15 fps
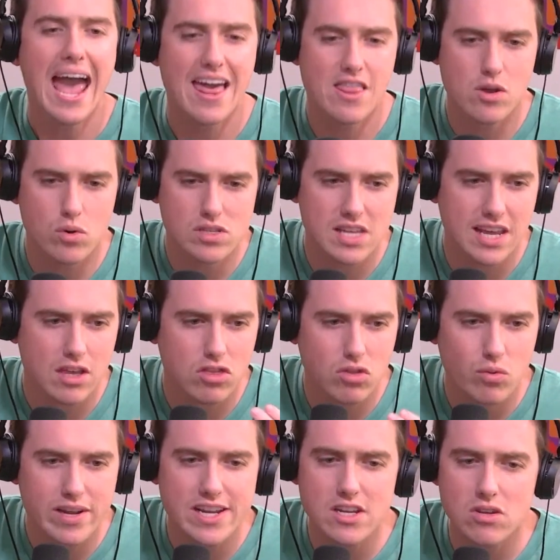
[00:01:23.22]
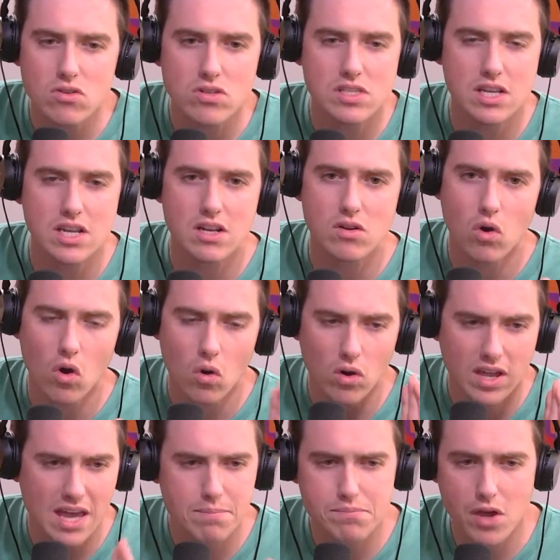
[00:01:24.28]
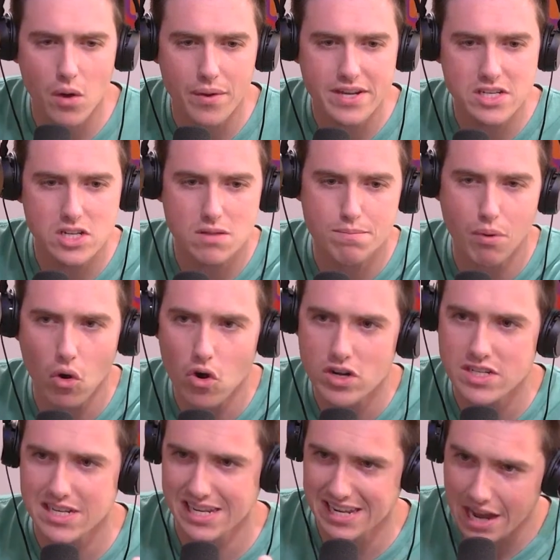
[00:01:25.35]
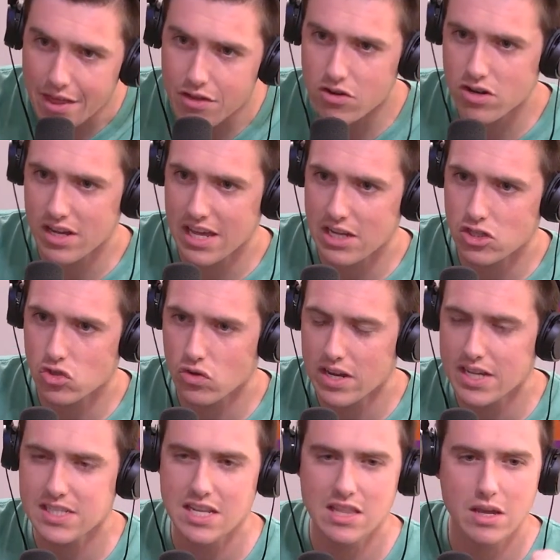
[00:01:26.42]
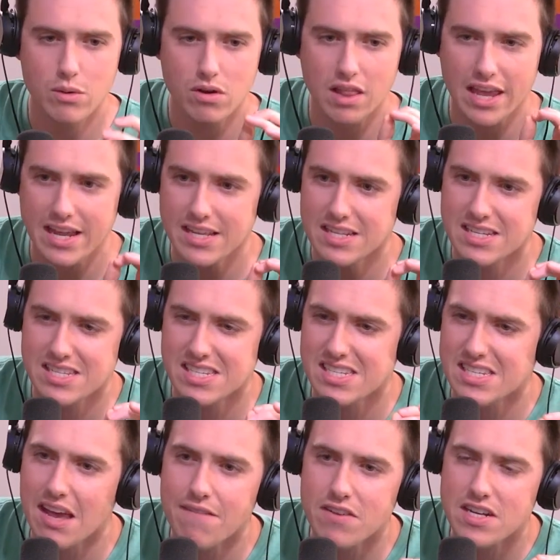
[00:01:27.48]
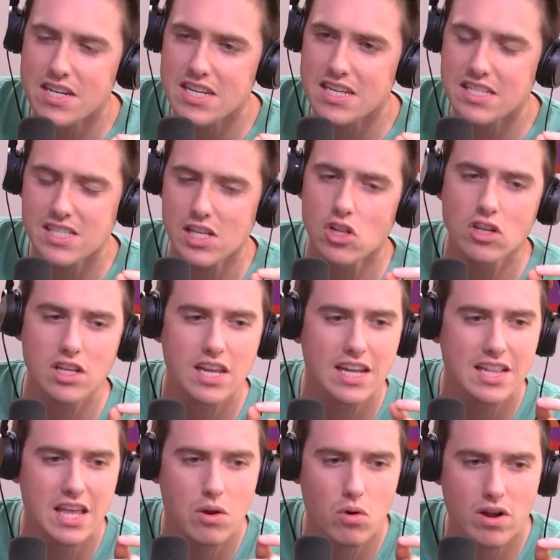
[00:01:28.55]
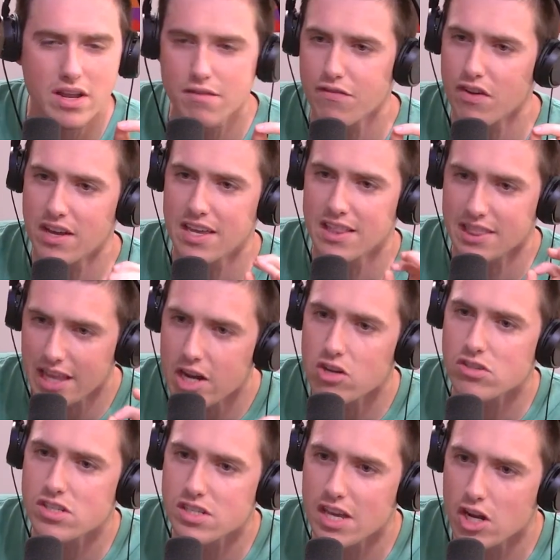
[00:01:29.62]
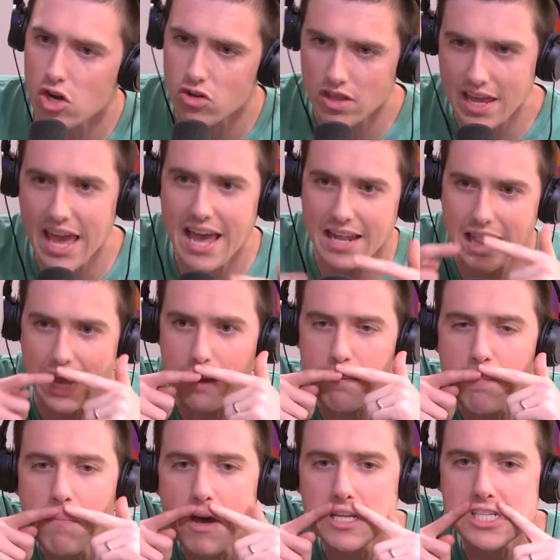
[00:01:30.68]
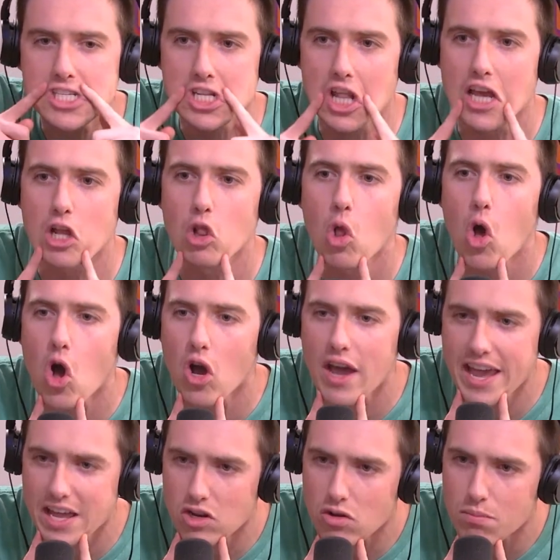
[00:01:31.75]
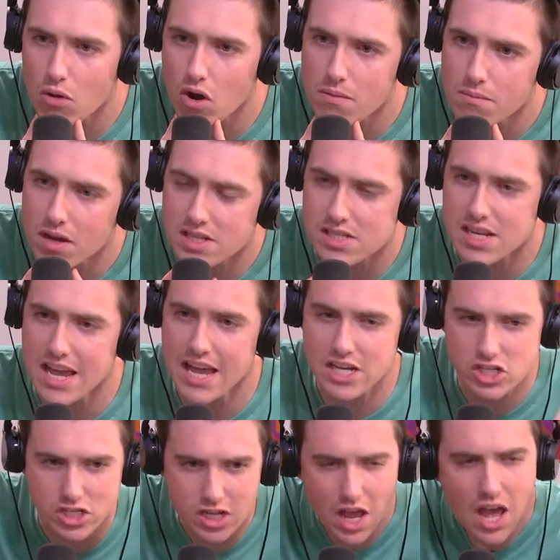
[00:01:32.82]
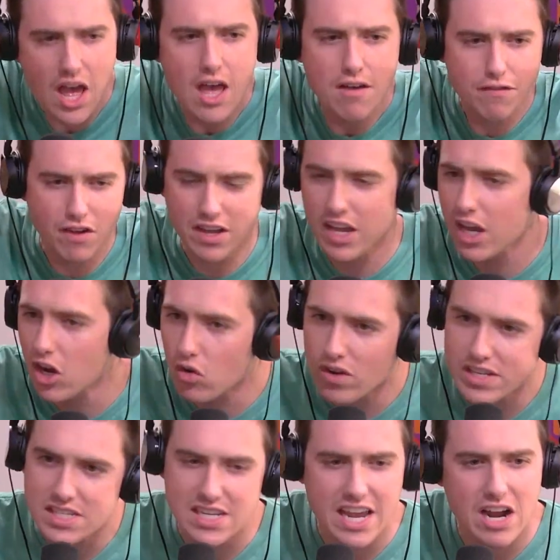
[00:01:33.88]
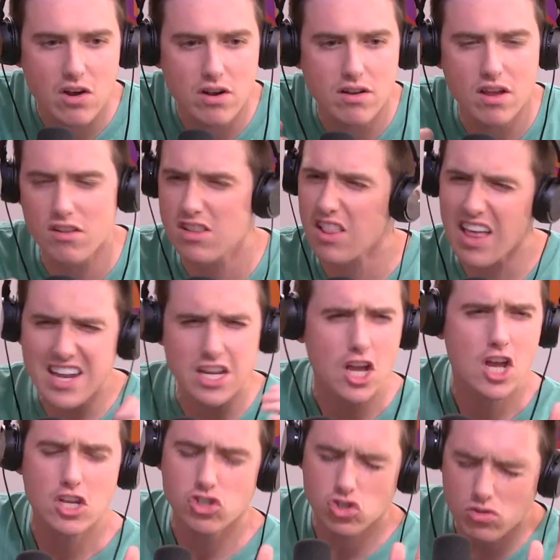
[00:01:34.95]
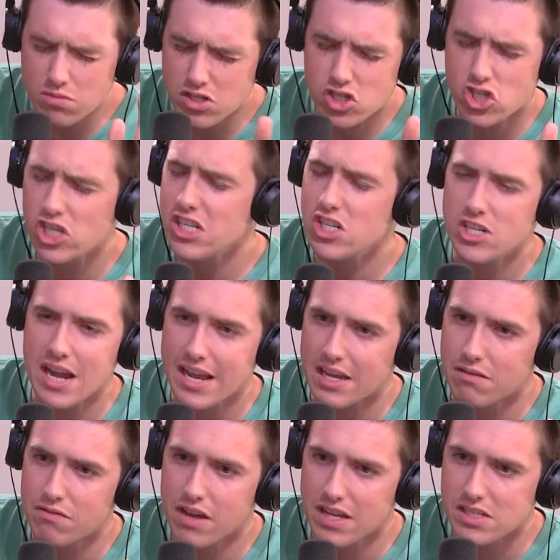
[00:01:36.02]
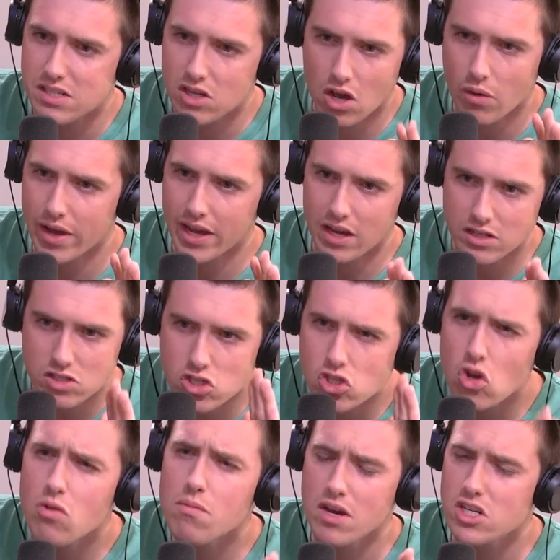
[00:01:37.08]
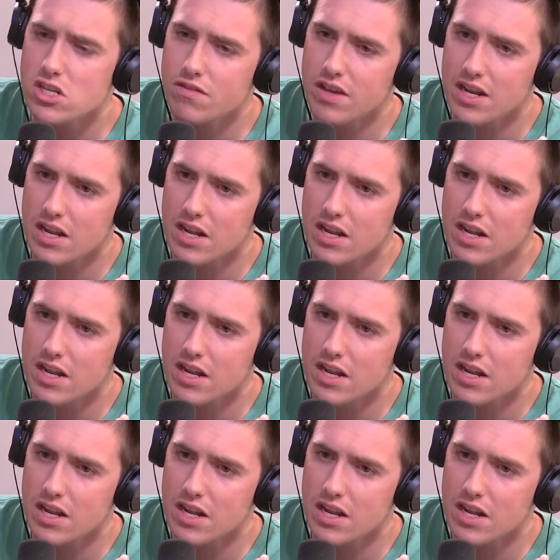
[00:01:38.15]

And there was, like, 3 dudes that kept going to the bar together to get drinks, and they were like the 70s. They looked like they were in fucking Leonard Skinner. They had like long handlebar mustaches, fucking greasy hair, and so much jean jacket vest going on. So much of it.